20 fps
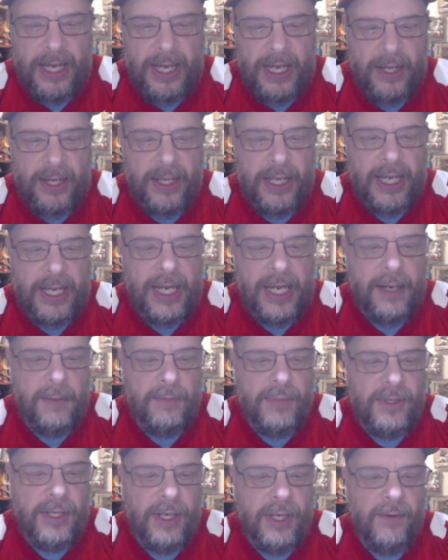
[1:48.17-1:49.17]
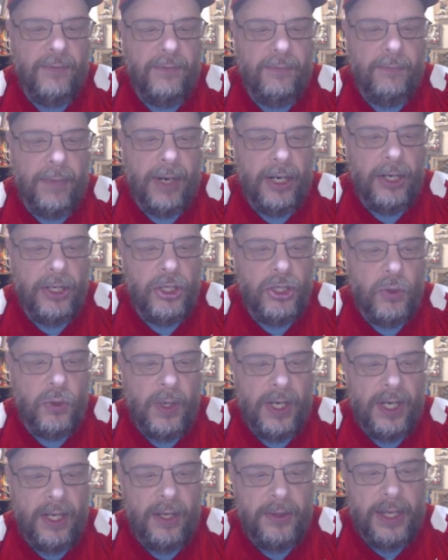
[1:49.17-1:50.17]
and the games of March
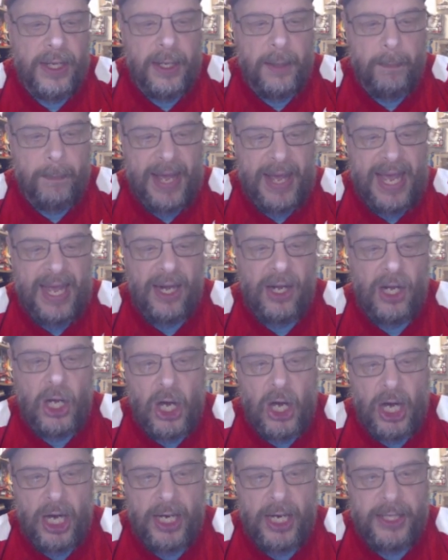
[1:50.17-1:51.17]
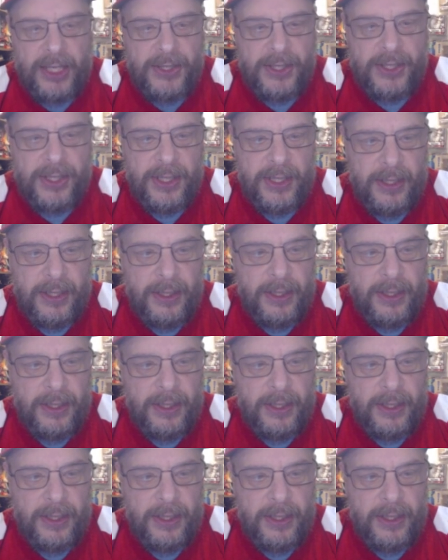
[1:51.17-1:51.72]
12th, and the Battlehawks